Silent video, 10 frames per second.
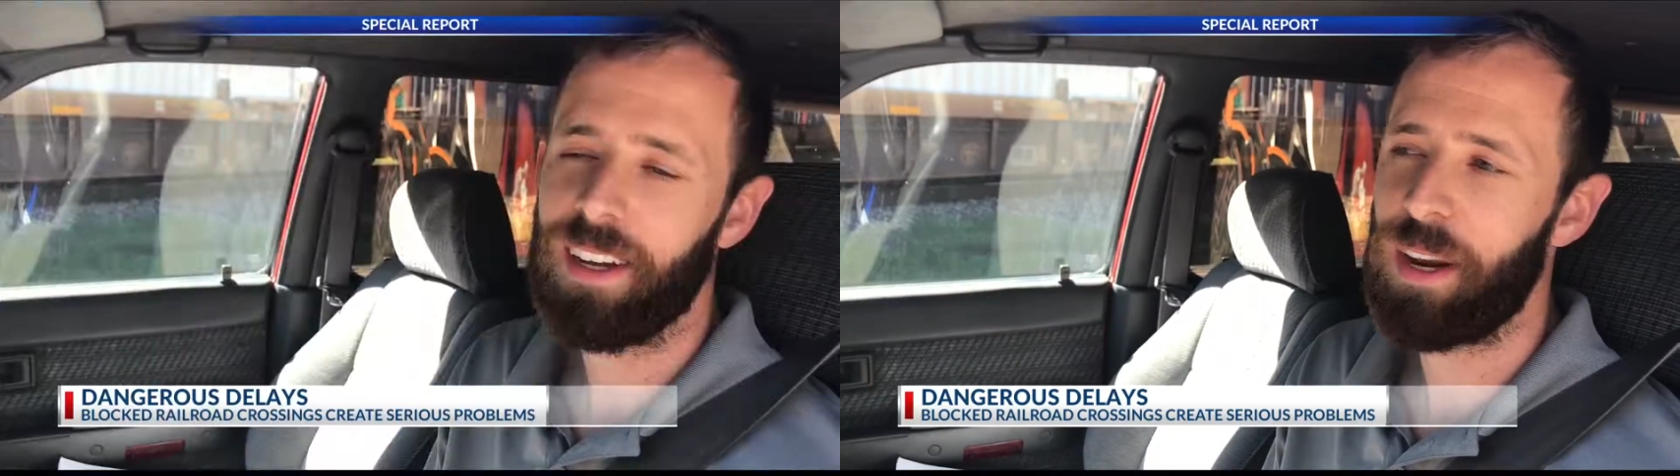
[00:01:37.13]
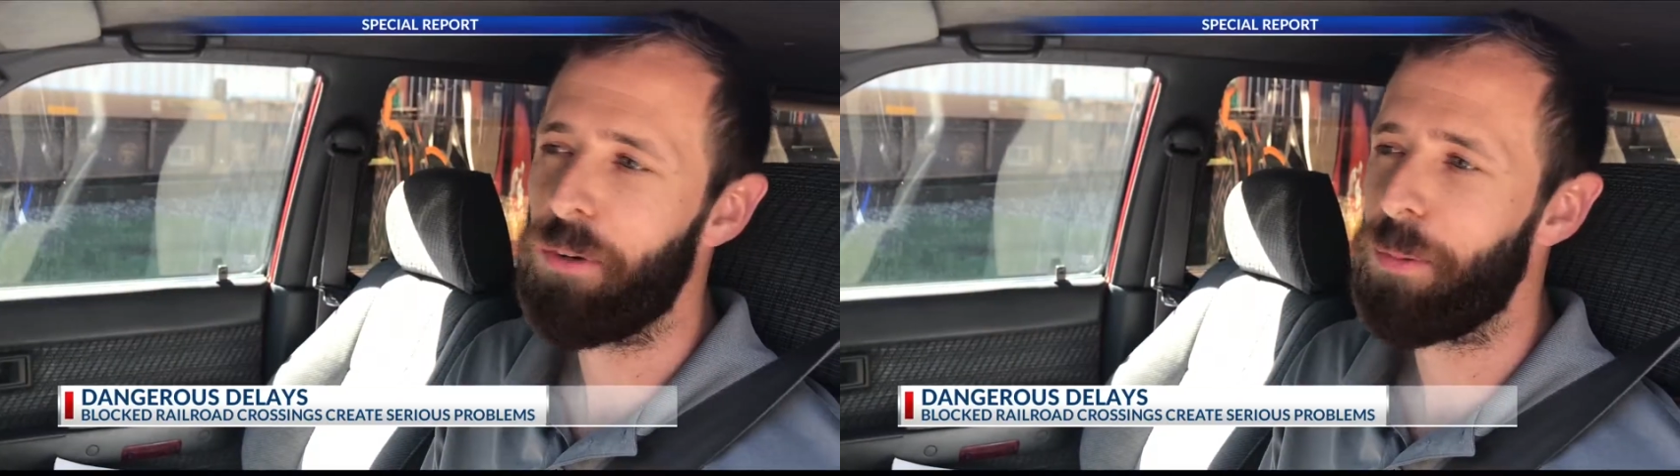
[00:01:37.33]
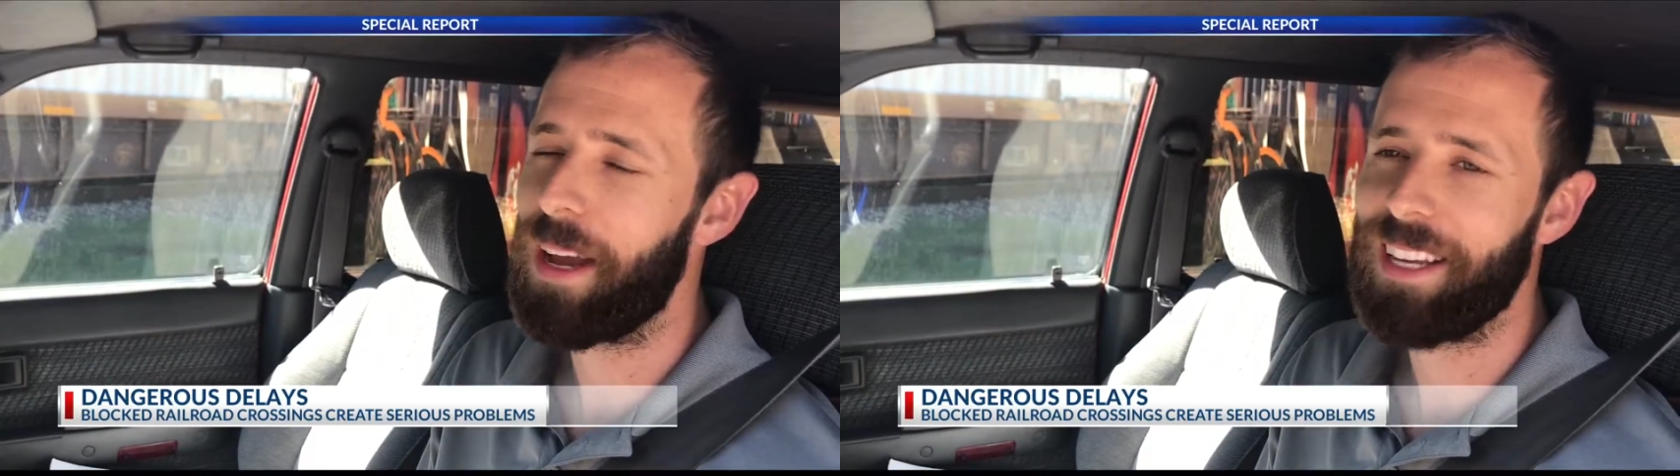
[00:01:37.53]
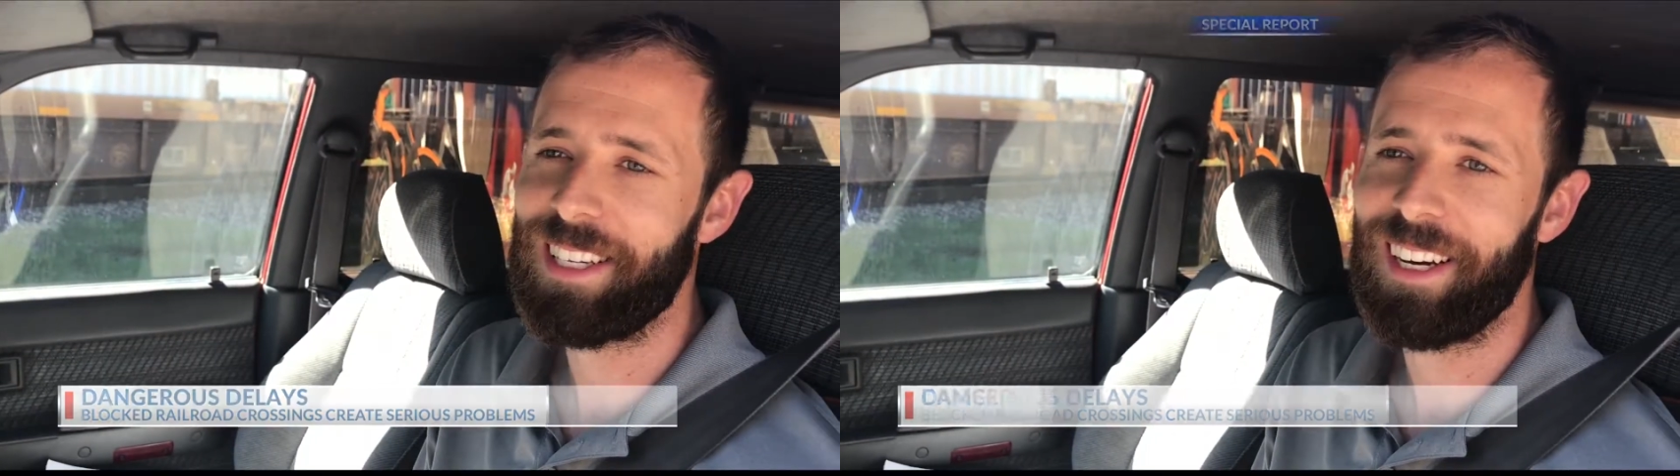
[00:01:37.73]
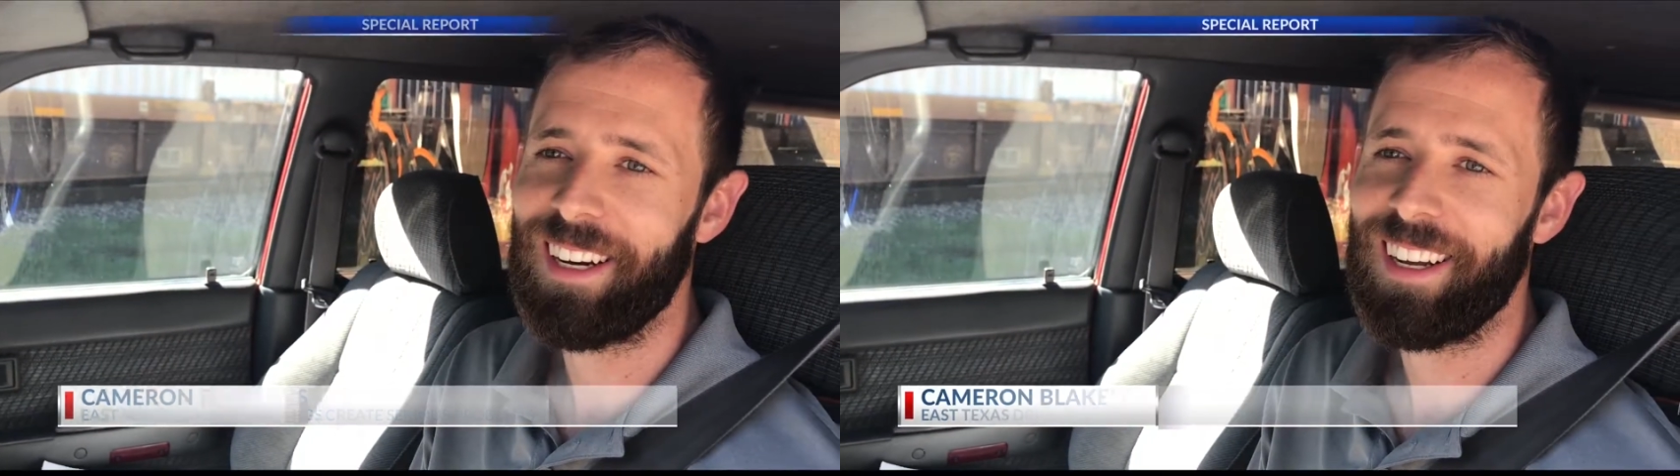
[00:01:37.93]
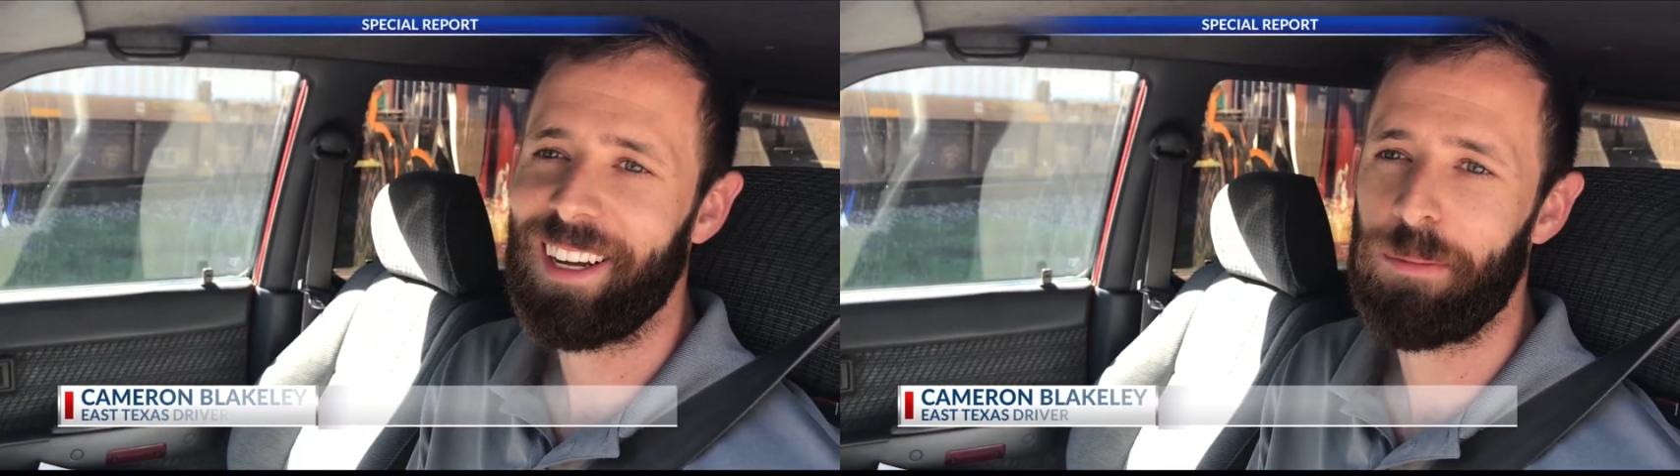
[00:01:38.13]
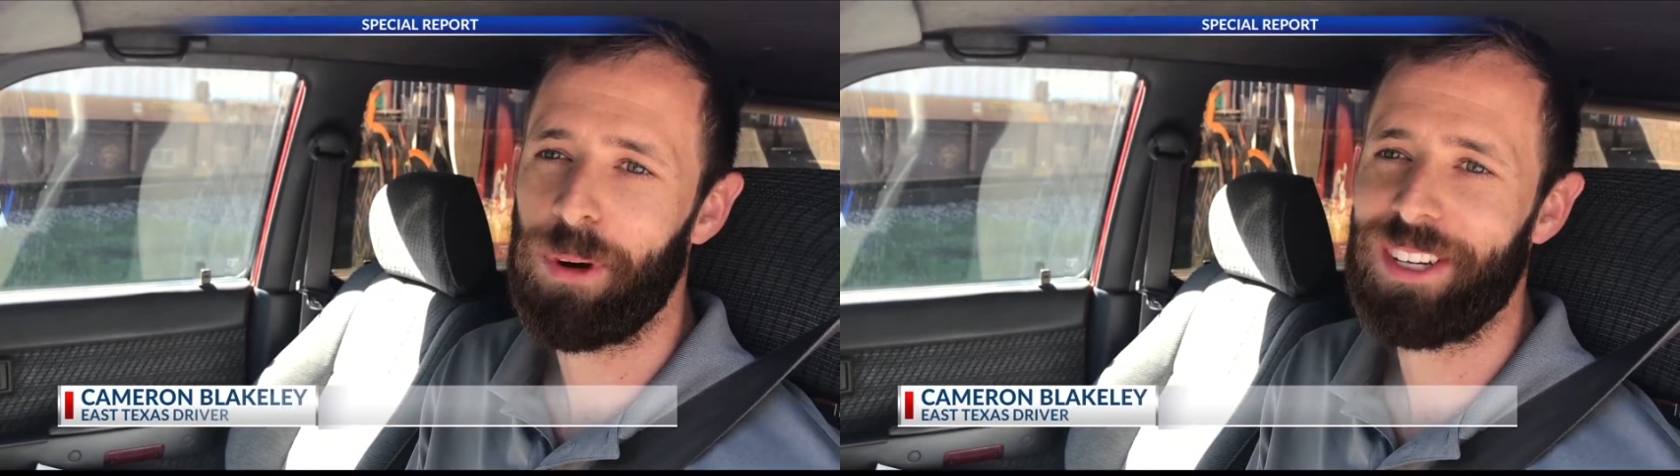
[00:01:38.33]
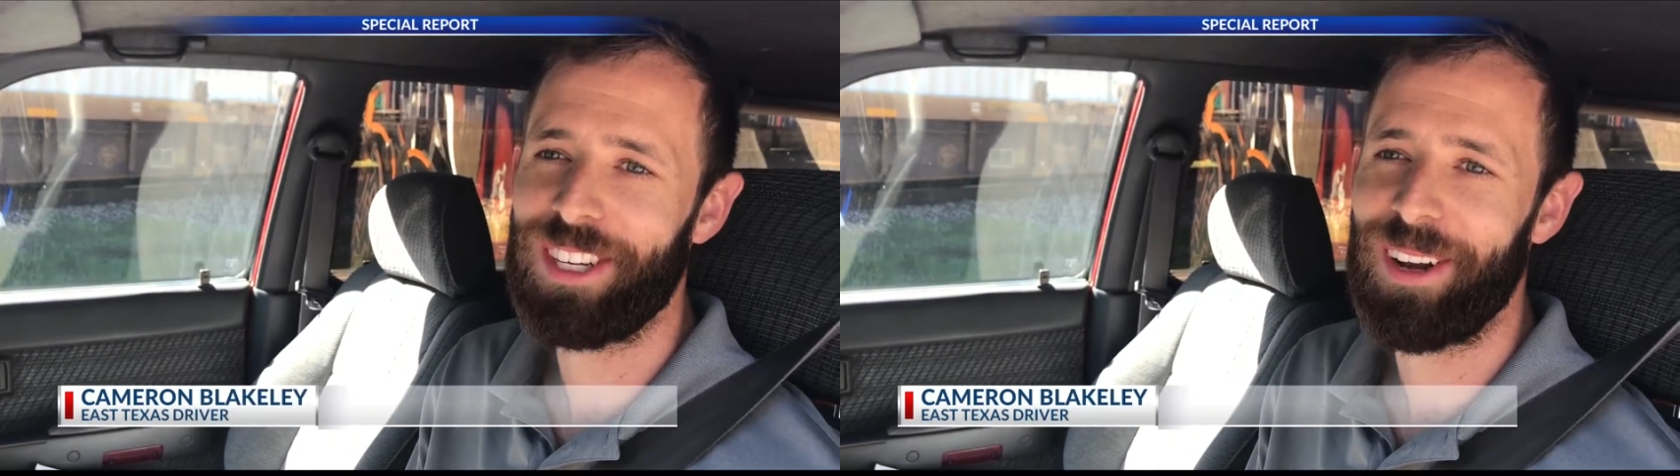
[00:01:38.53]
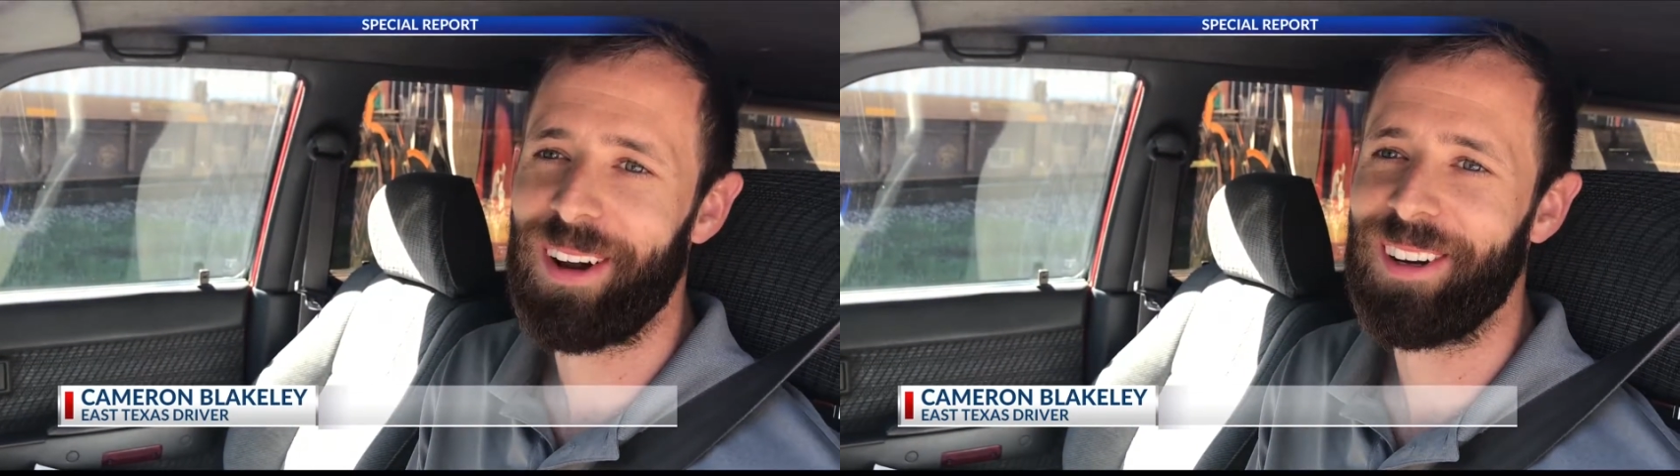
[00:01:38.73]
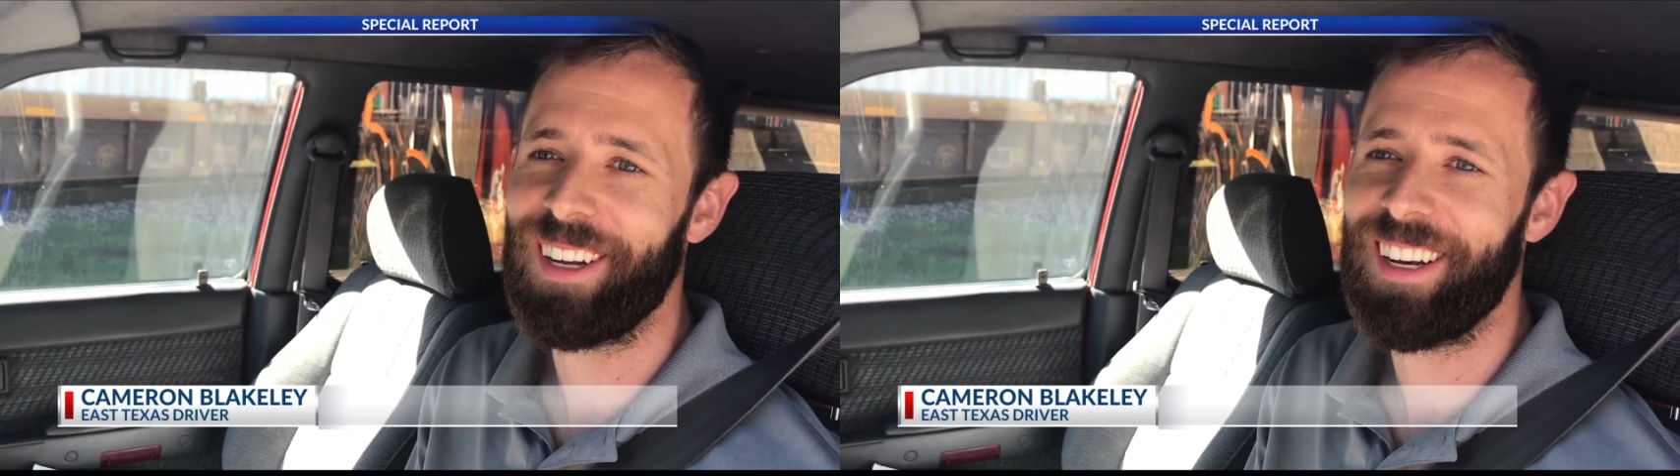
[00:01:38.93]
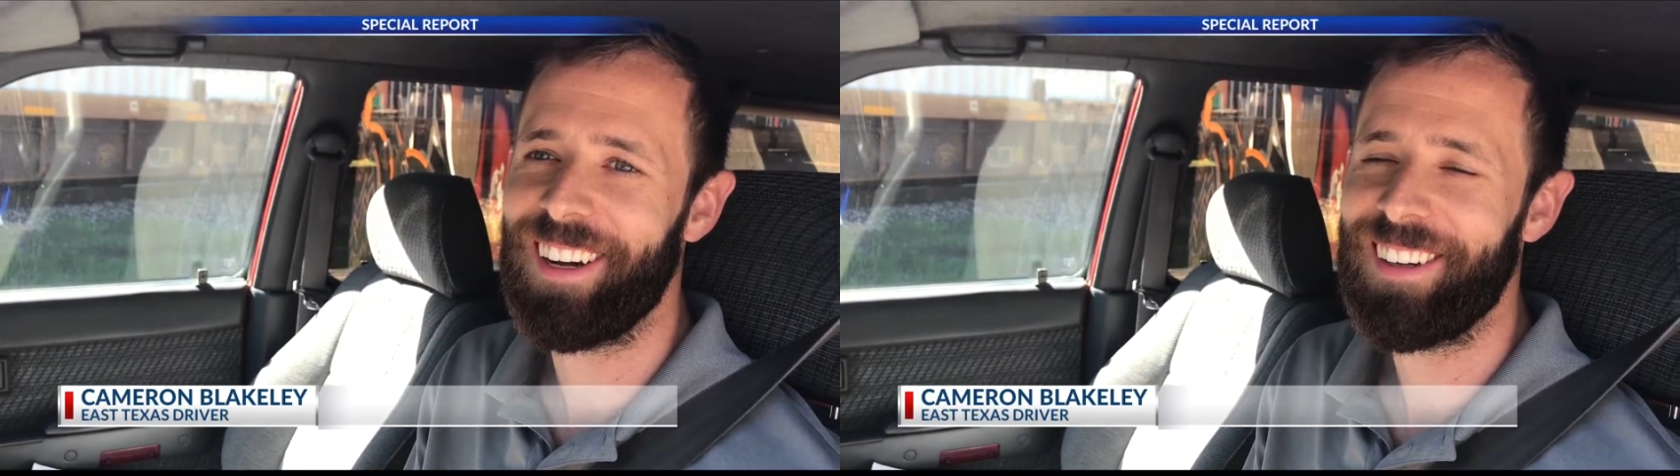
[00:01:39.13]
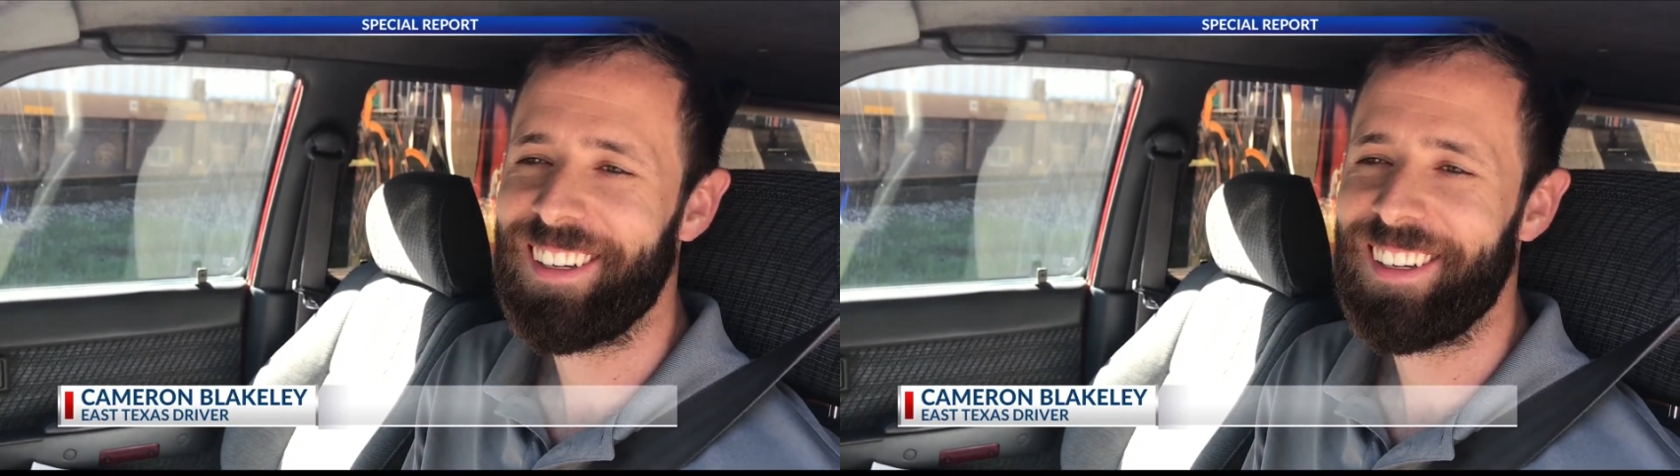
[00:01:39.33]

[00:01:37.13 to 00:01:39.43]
an overpass here, a bridge to go under, you know.